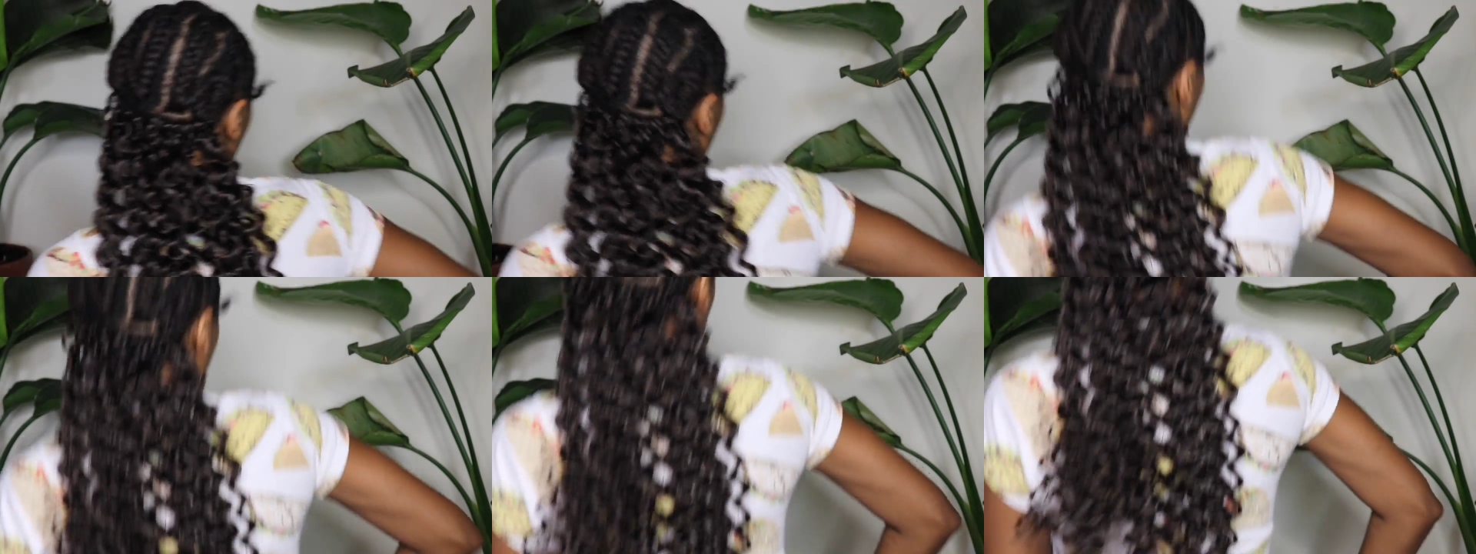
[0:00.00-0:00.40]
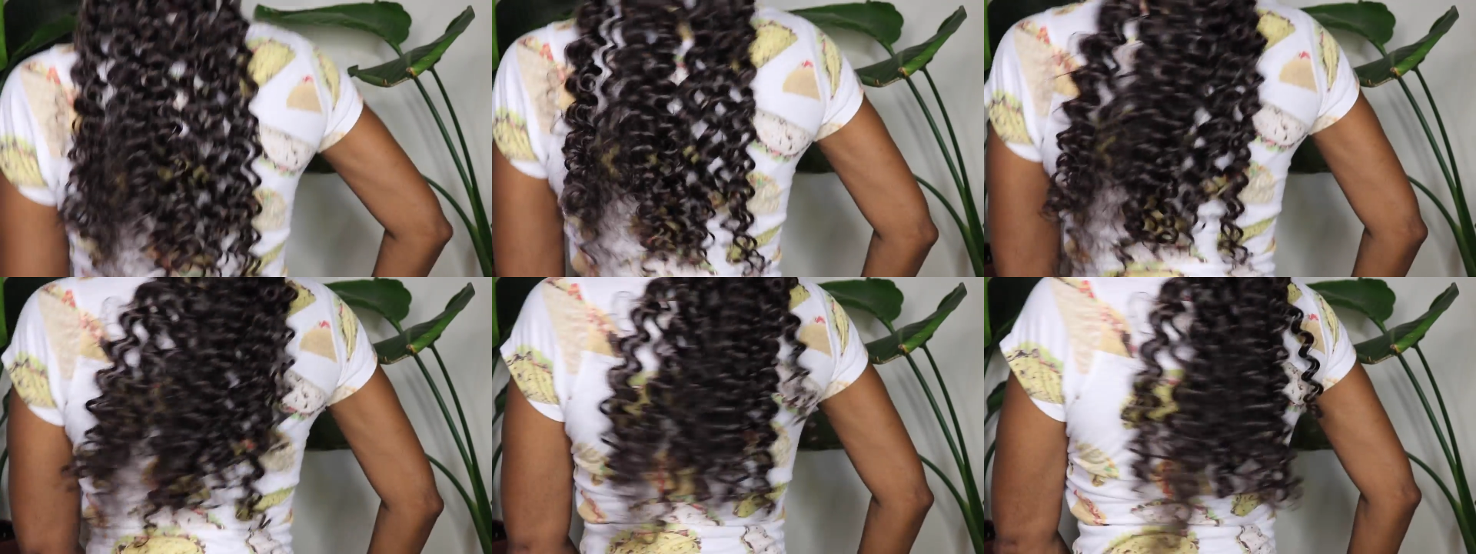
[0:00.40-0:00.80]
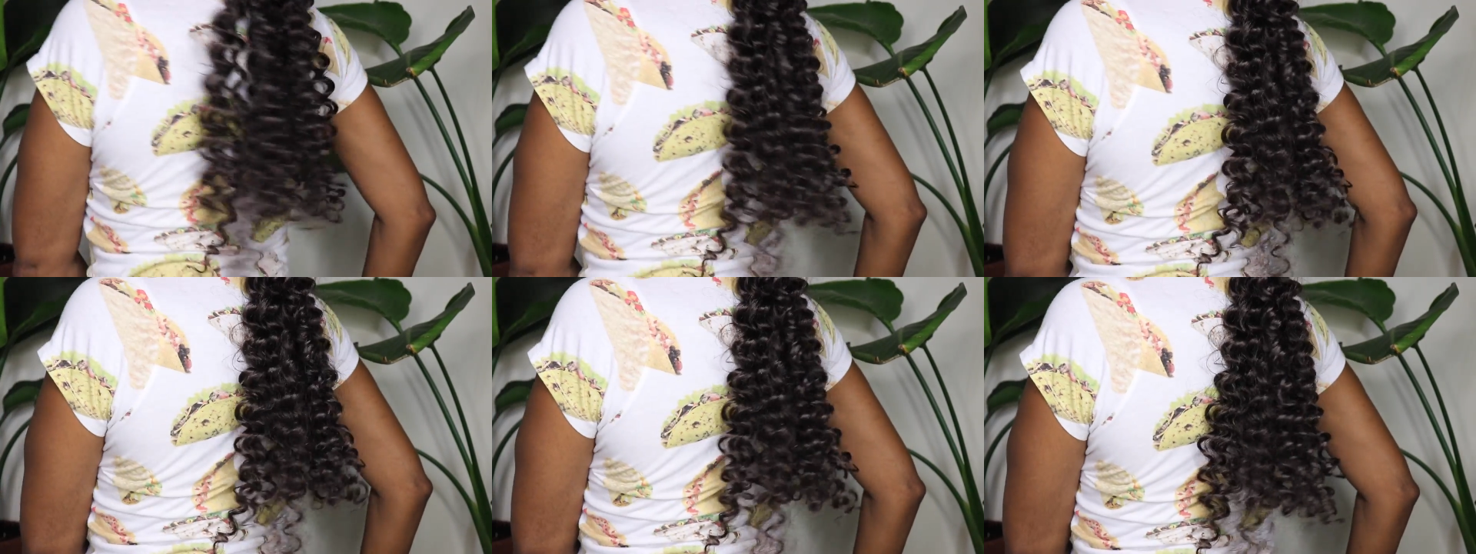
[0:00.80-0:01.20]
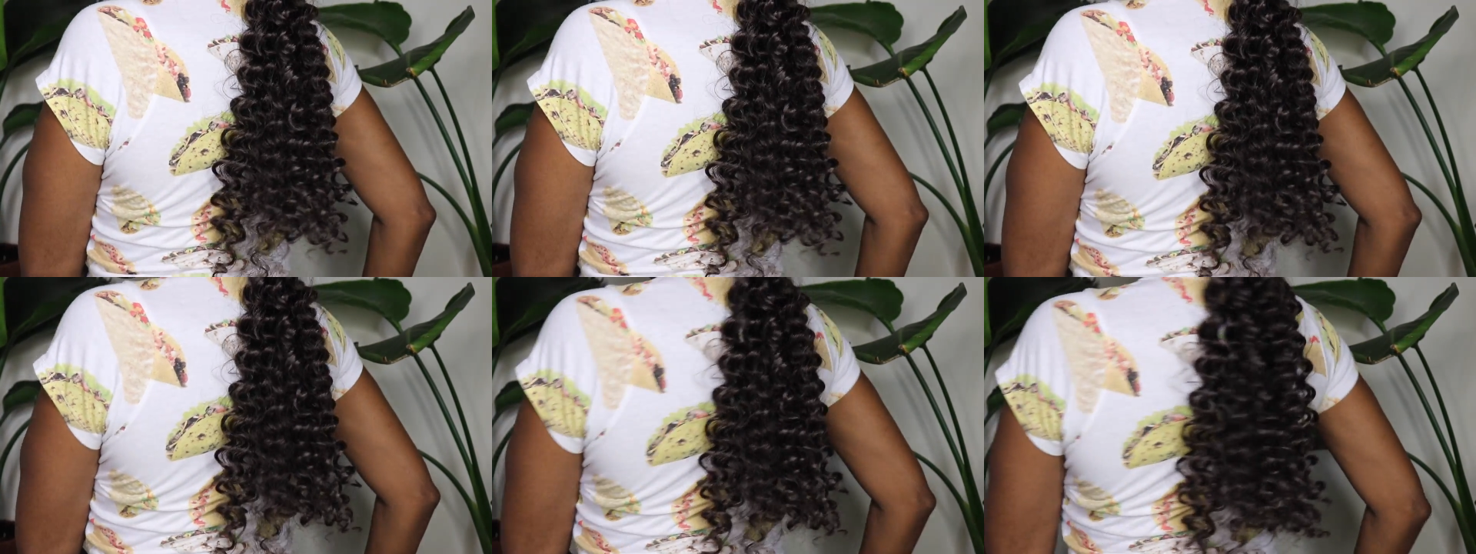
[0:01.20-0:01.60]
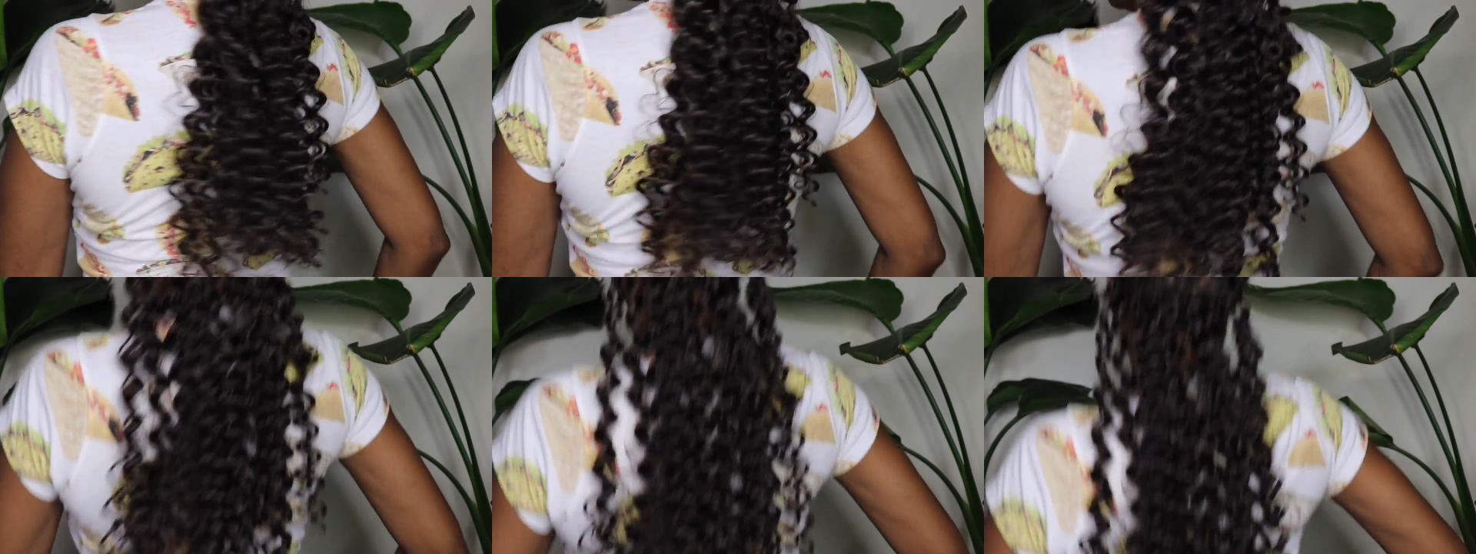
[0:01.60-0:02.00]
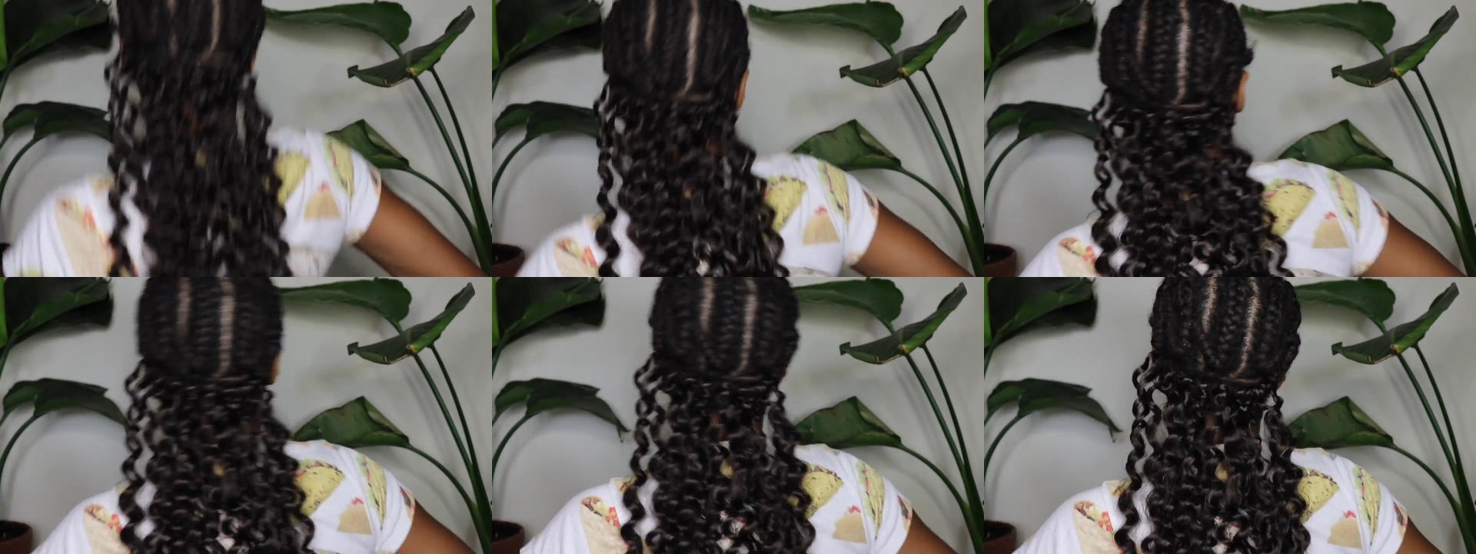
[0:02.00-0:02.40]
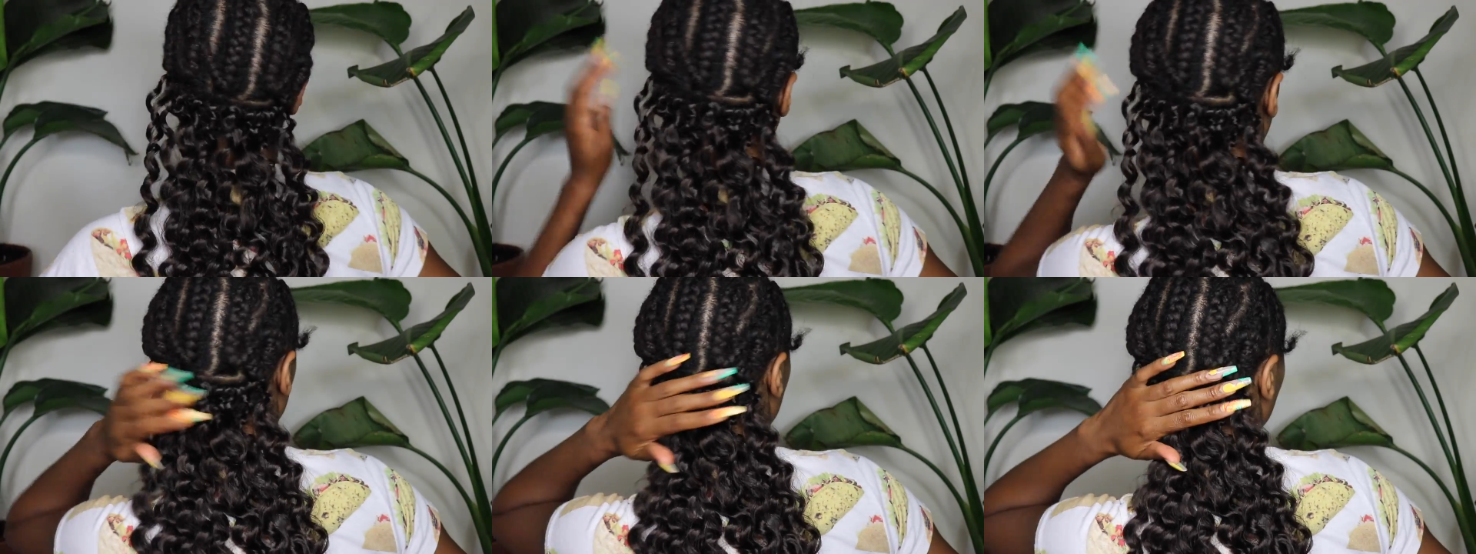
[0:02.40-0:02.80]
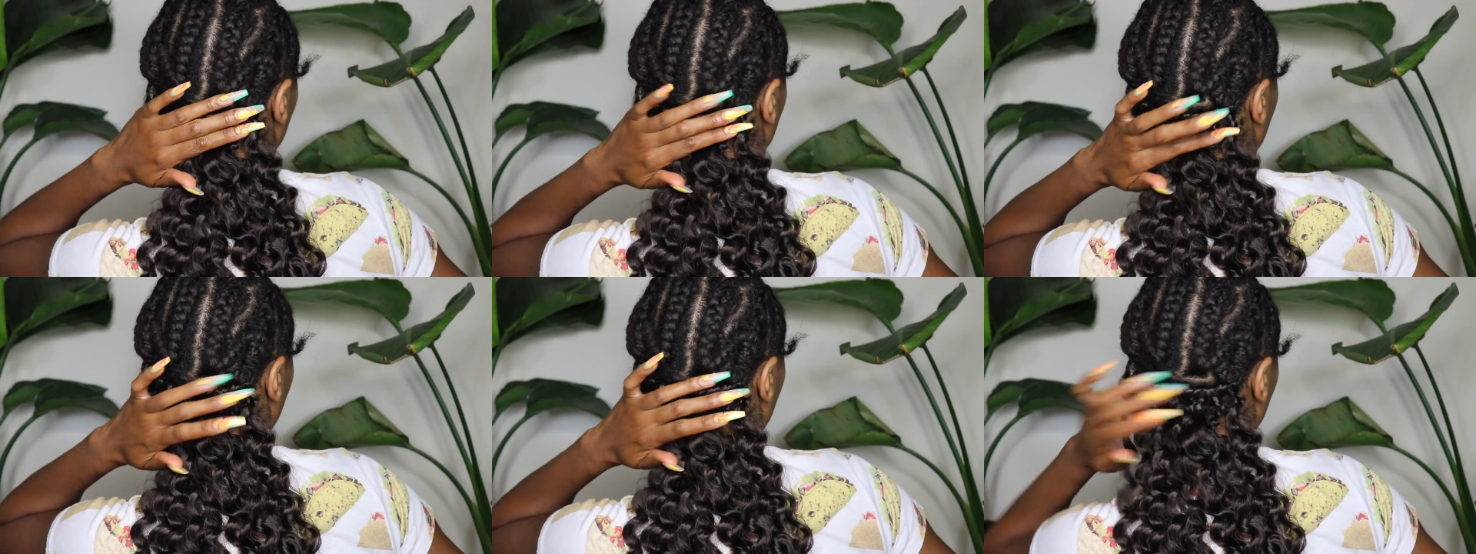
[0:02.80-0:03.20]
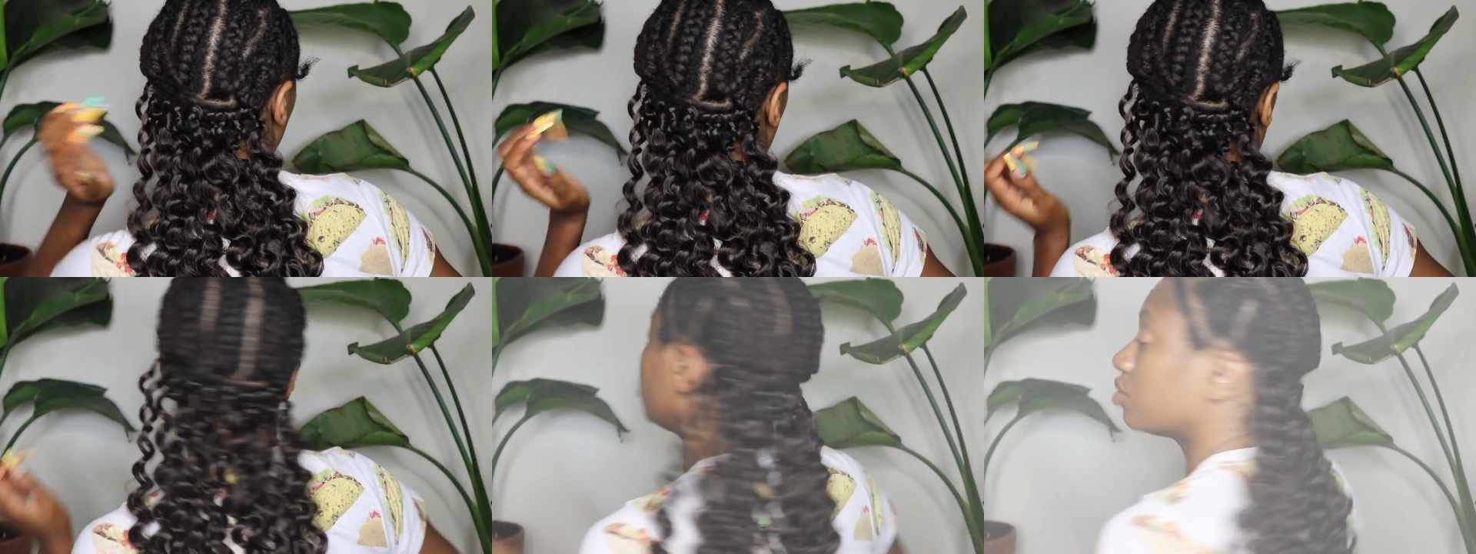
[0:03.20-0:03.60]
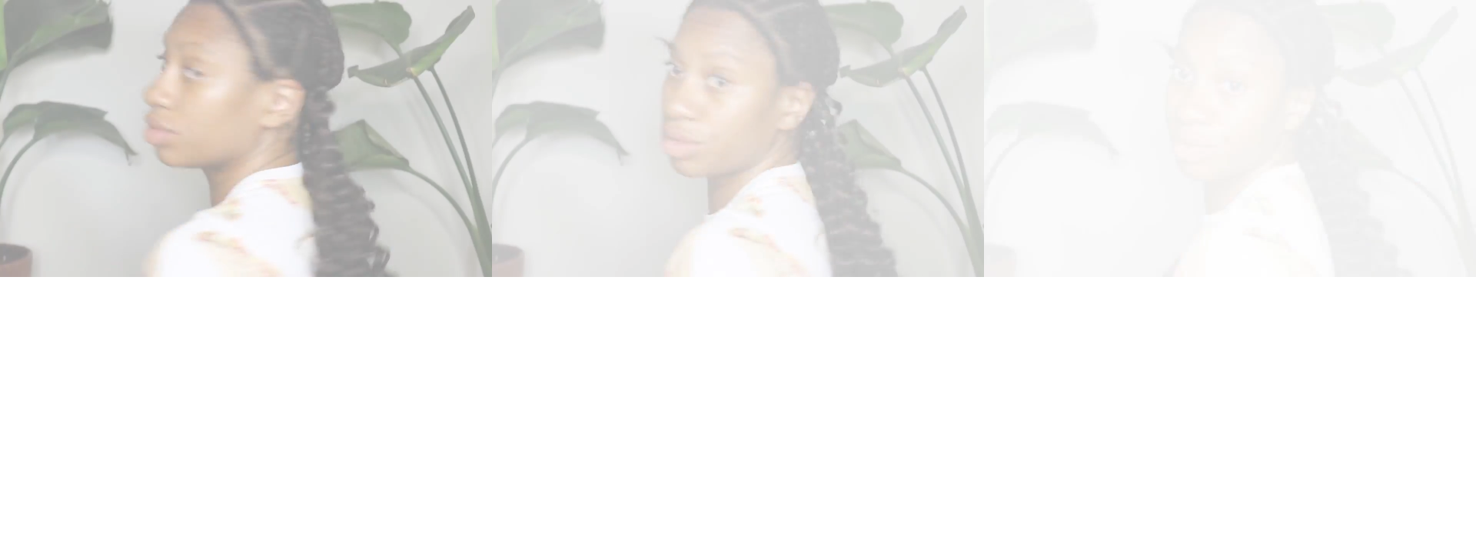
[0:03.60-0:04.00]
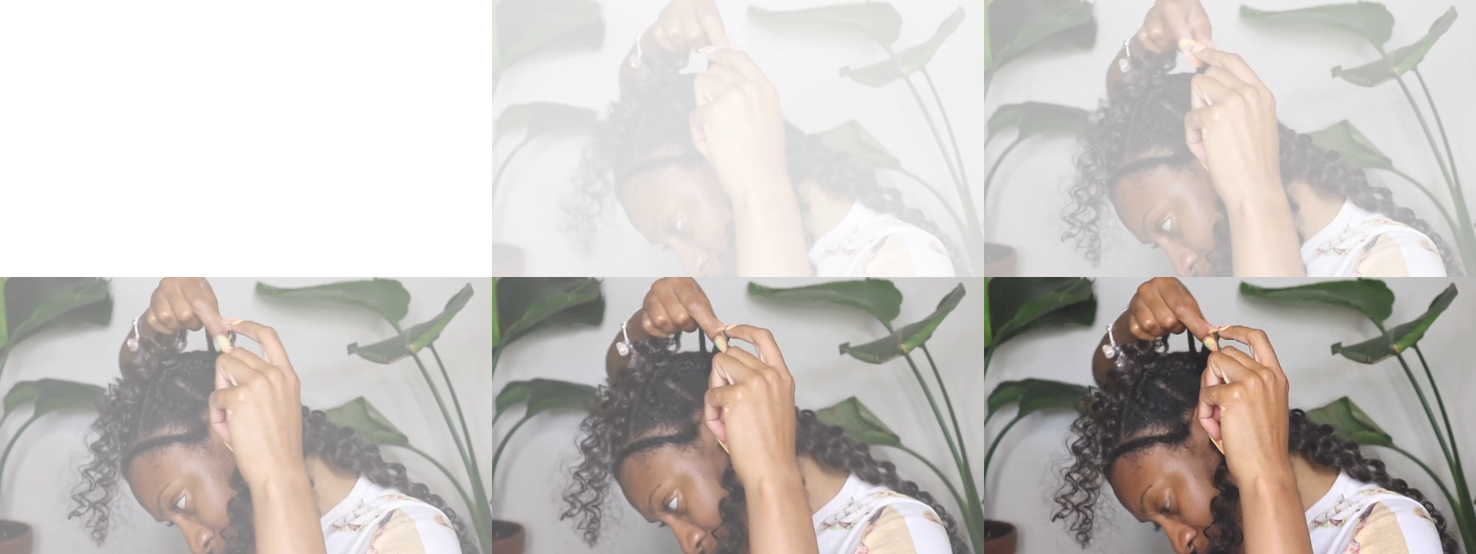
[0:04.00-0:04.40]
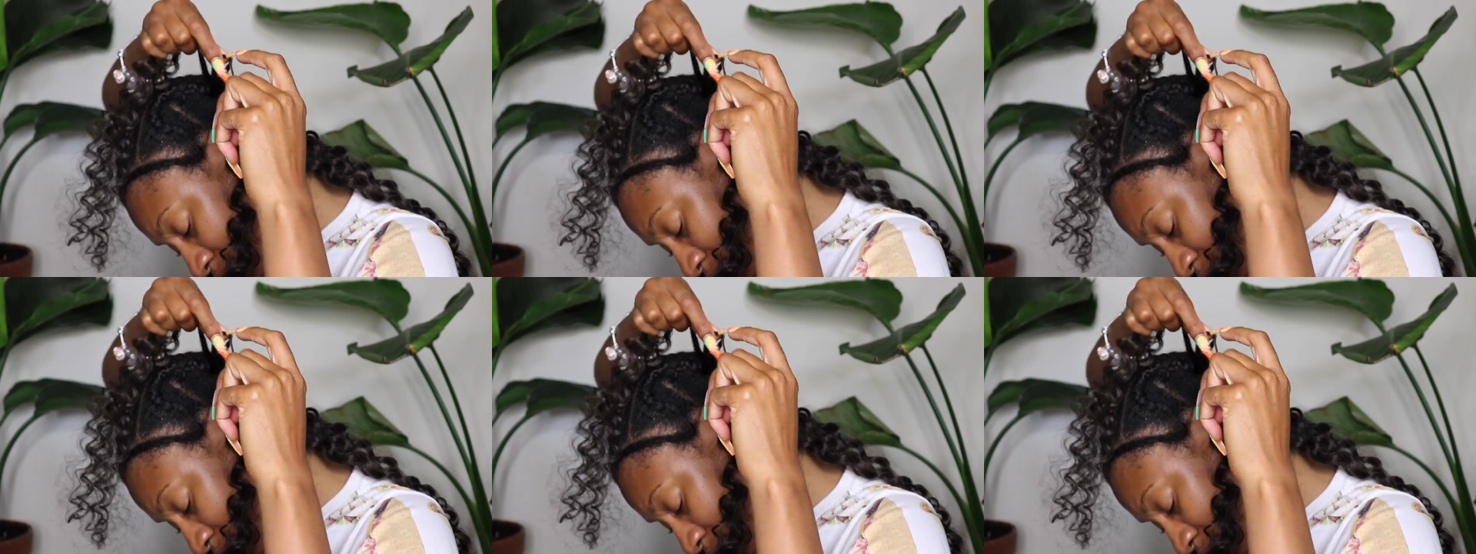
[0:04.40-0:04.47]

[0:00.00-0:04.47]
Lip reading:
Nobody's mouth can be seen.